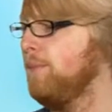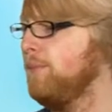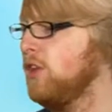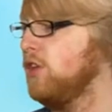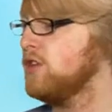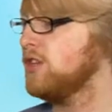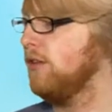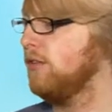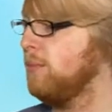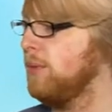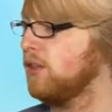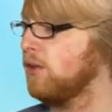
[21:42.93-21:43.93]
you just have
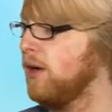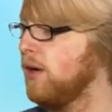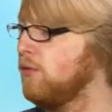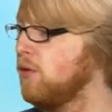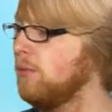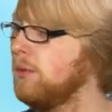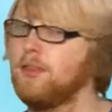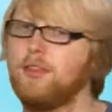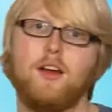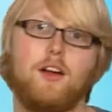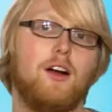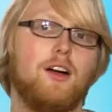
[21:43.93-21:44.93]
to pick the right format
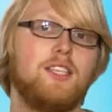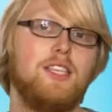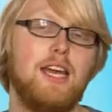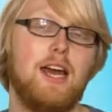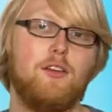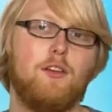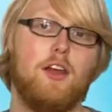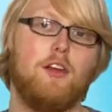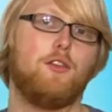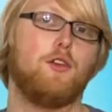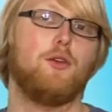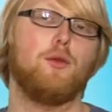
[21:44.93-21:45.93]
there. Again,
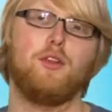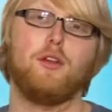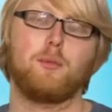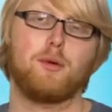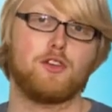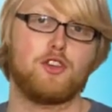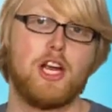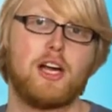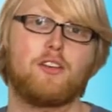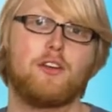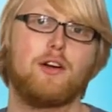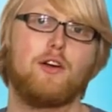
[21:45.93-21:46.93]
if you're using a
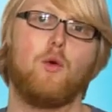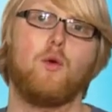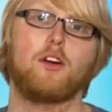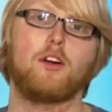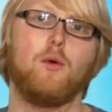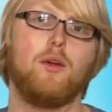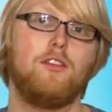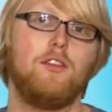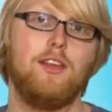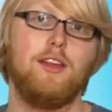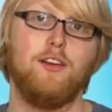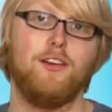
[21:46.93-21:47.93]
projector or going to
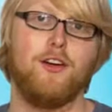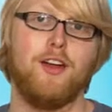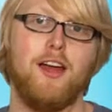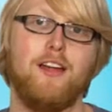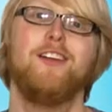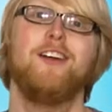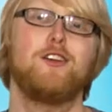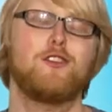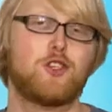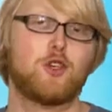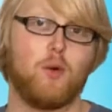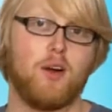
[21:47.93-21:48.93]
the internet,
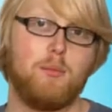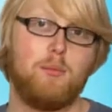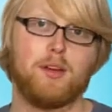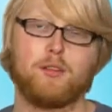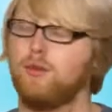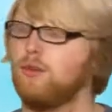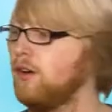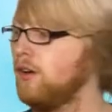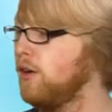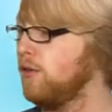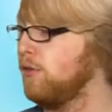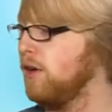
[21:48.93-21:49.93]
square pixels are
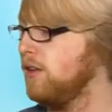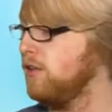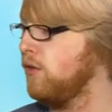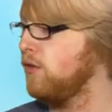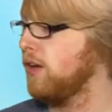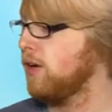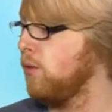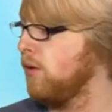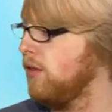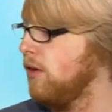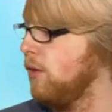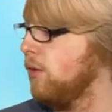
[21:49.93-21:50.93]
your friend. Stick
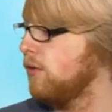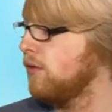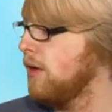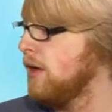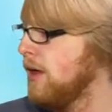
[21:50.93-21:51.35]
with those.